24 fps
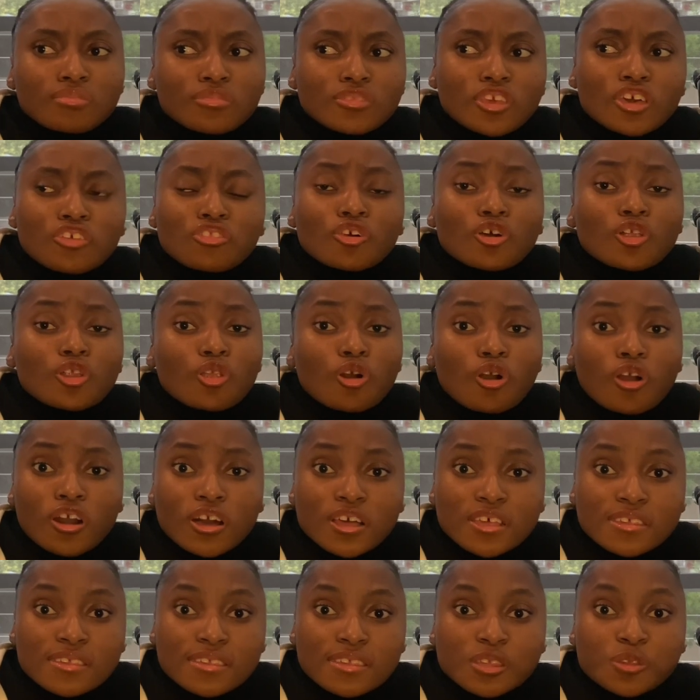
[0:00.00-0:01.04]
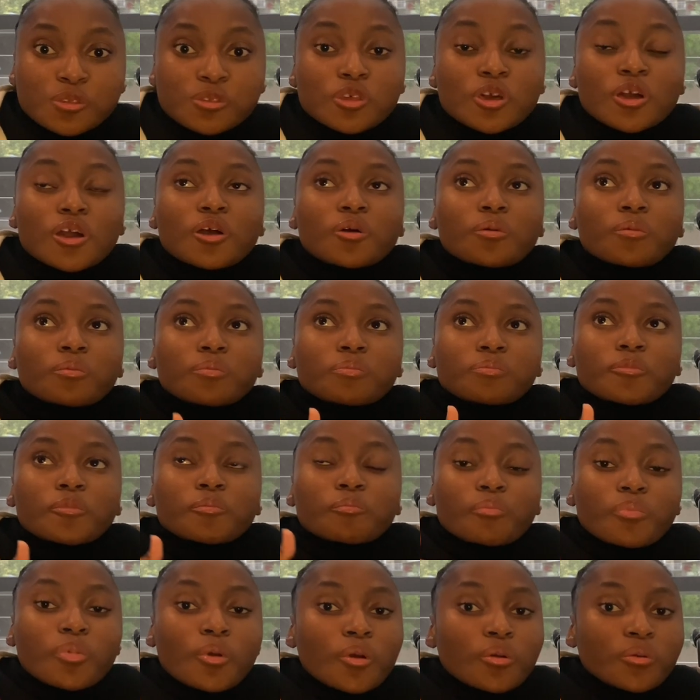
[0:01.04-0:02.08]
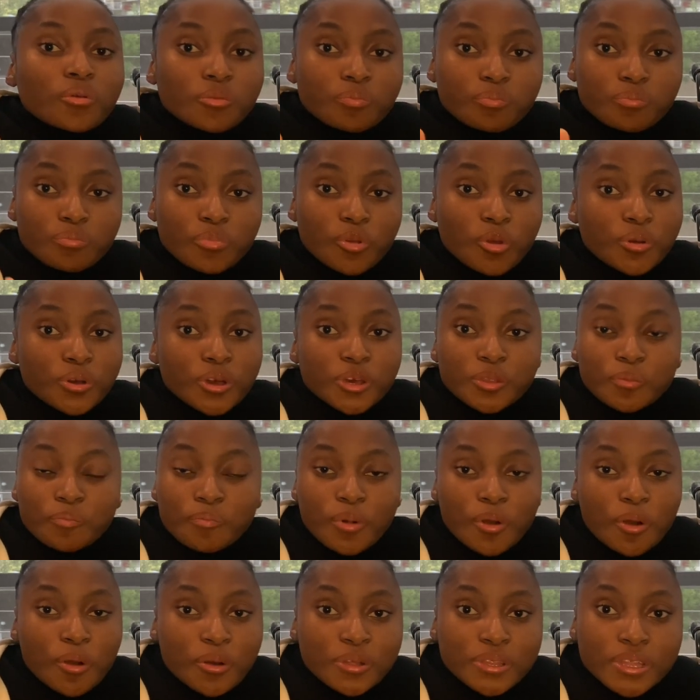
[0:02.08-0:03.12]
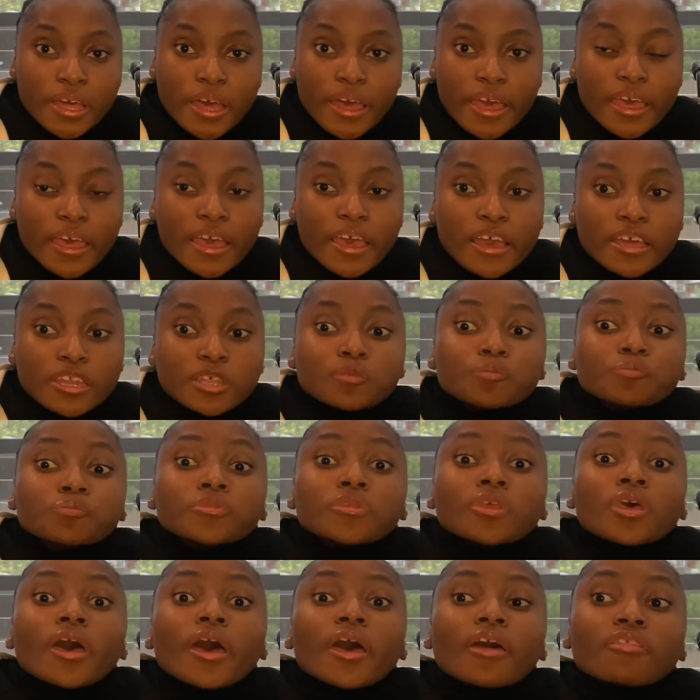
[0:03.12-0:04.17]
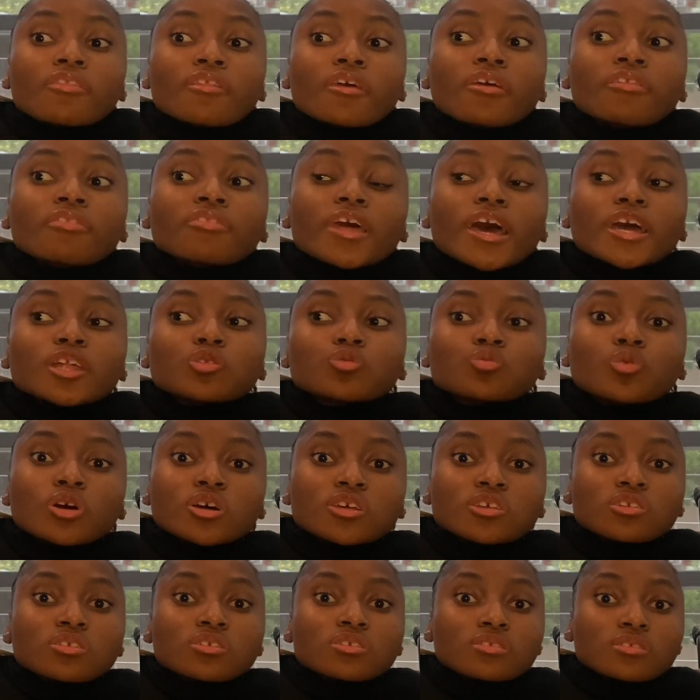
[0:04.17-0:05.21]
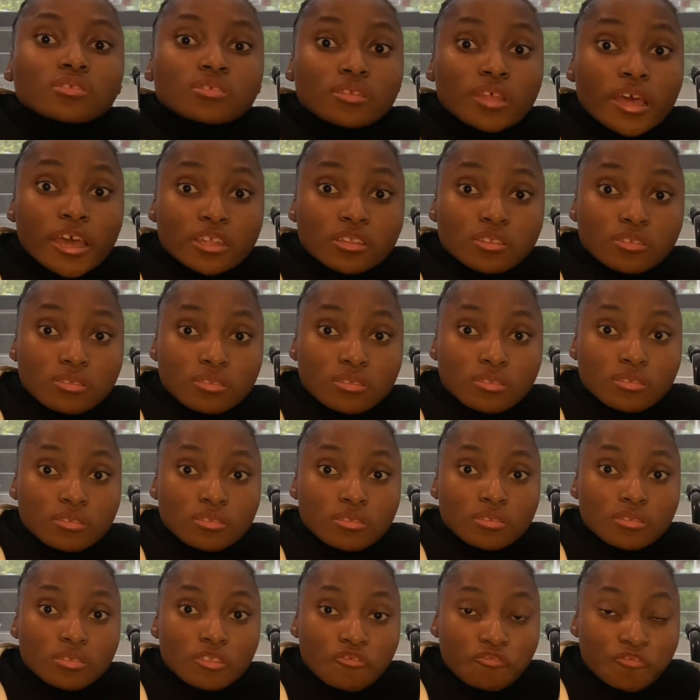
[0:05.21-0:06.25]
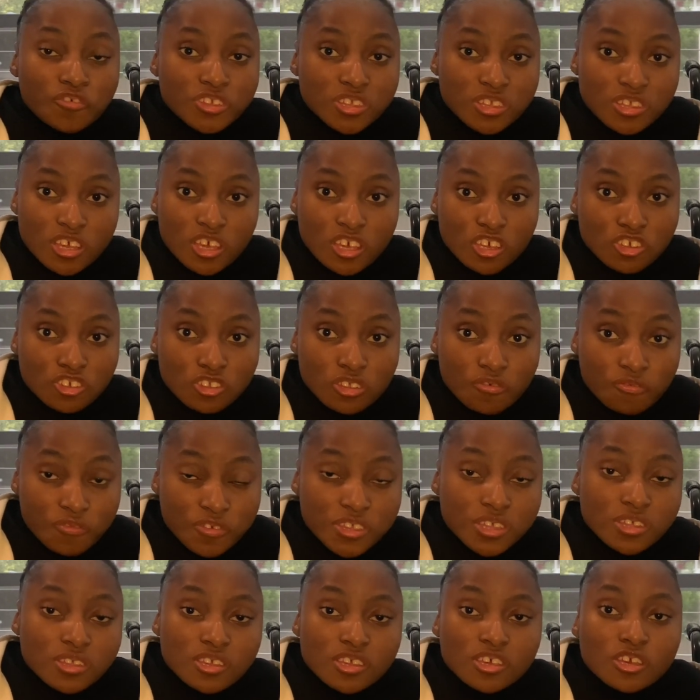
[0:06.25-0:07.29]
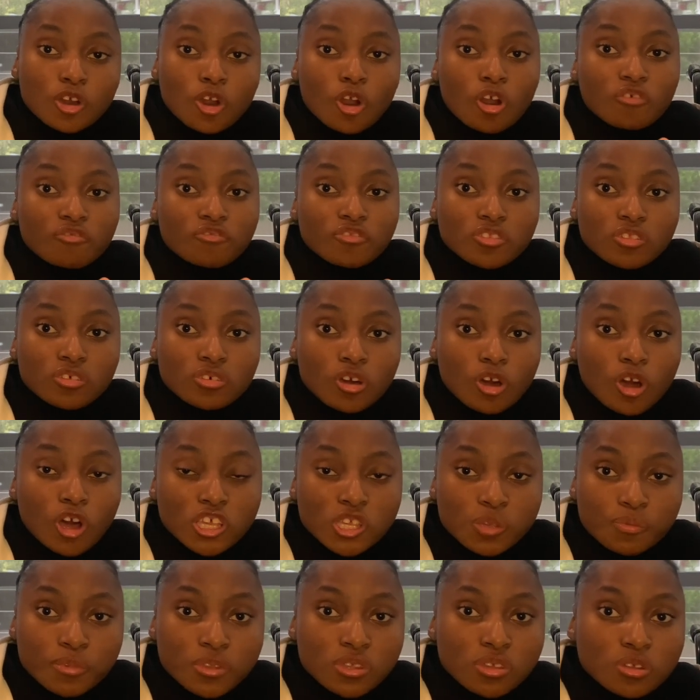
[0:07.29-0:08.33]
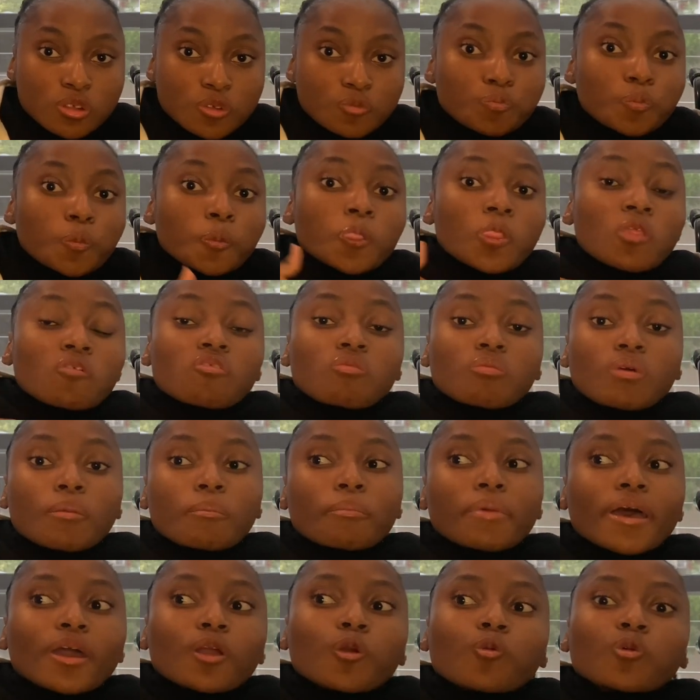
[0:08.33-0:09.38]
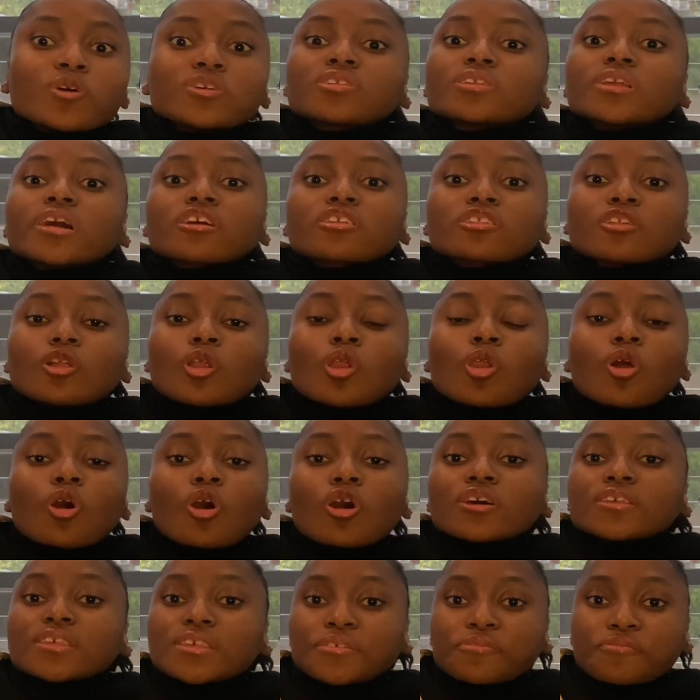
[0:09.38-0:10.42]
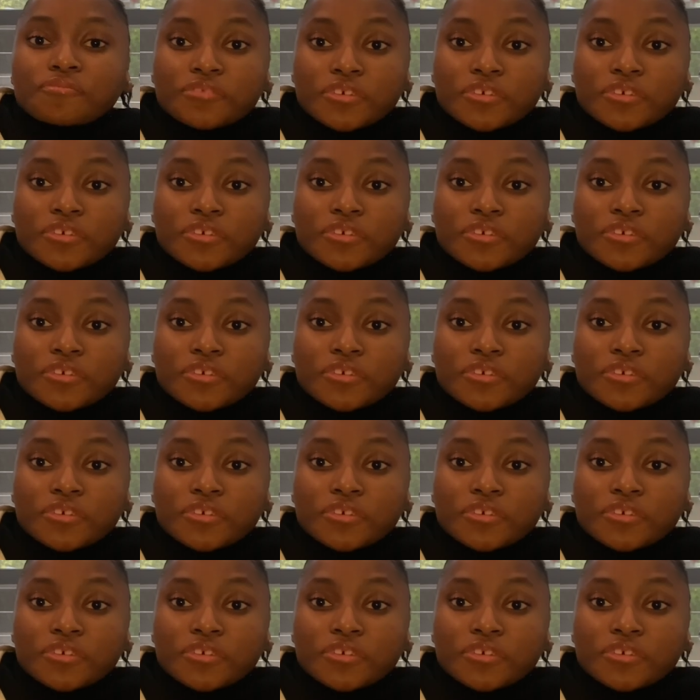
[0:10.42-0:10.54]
the last broken bone I had, and then that was the visiting of the hospital. My back was like the last